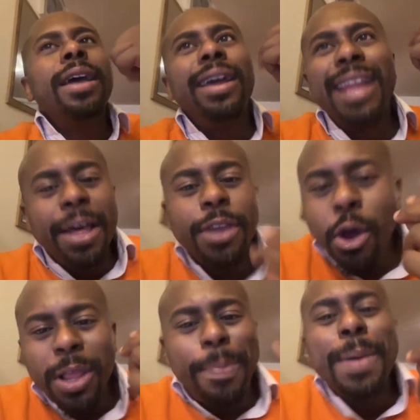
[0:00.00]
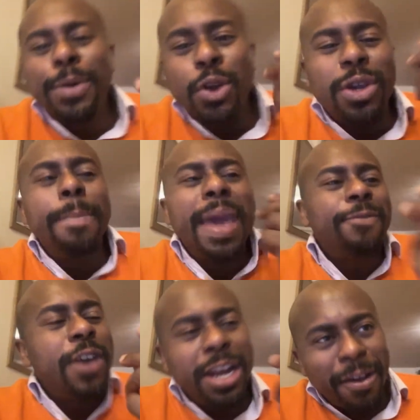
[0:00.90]
Now, the only people you can make
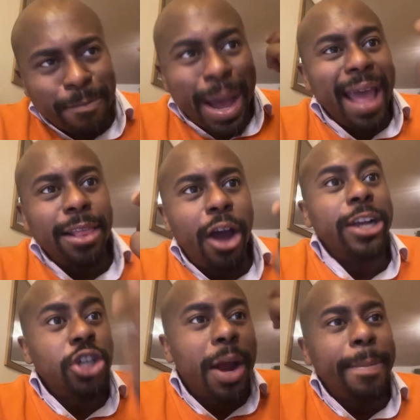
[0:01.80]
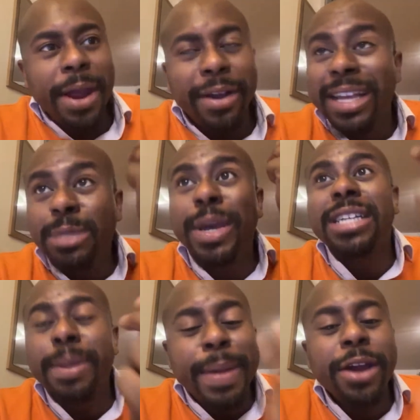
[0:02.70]
fun of, by and large, are Americans,
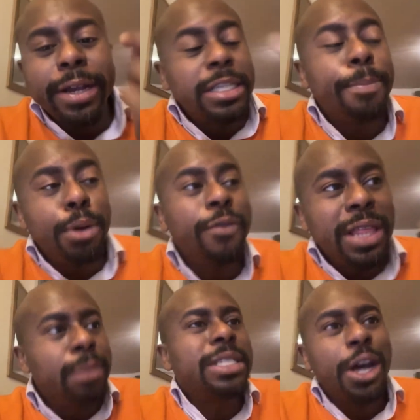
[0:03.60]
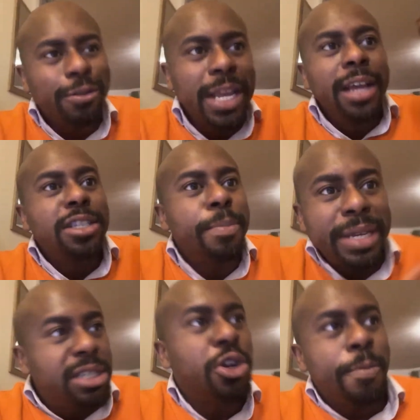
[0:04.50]
because Americans have proven themselves to be
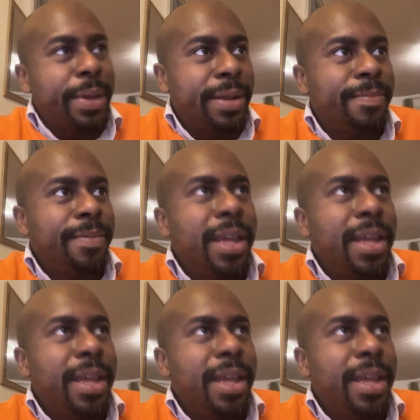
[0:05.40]
stupid.